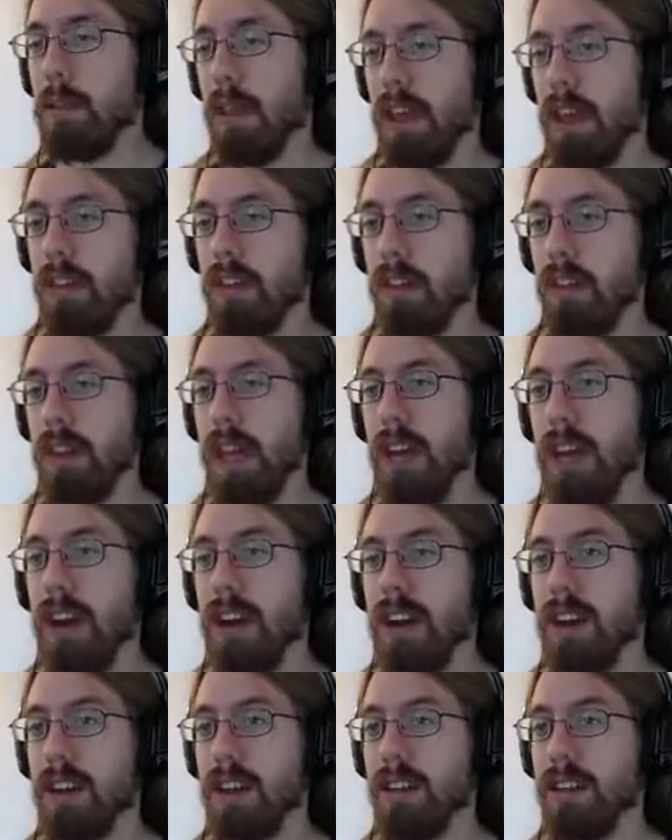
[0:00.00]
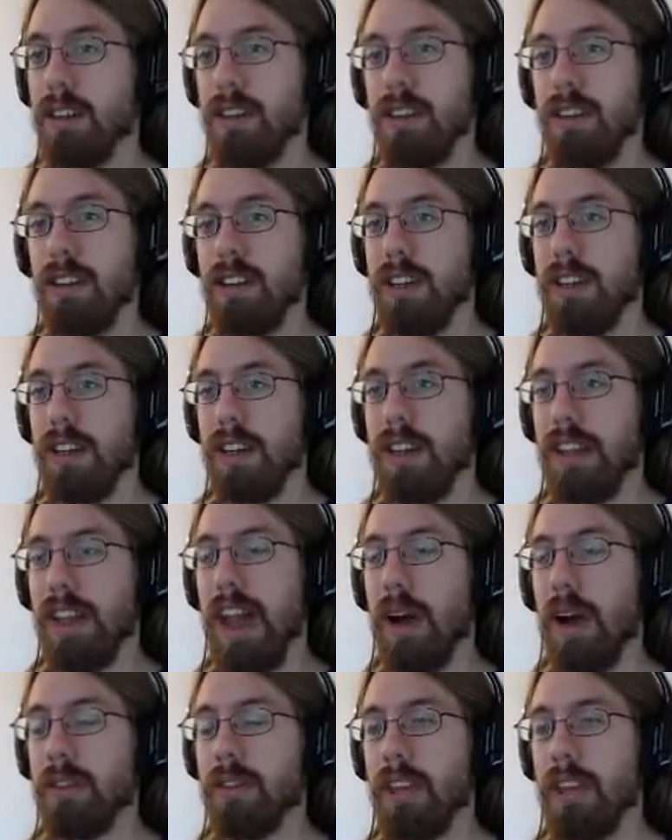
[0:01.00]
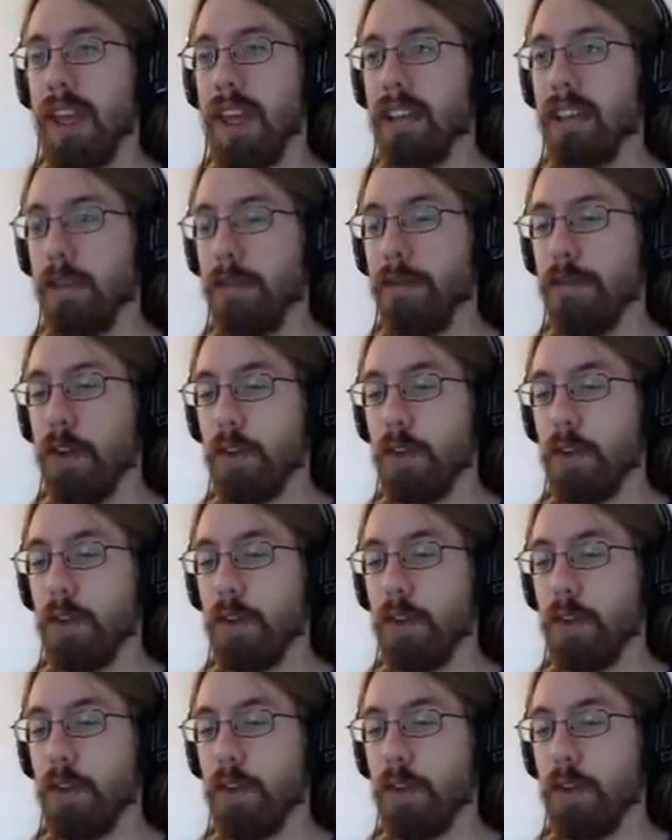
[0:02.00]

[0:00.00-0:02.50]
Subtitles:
some things on there, and now it's, like, the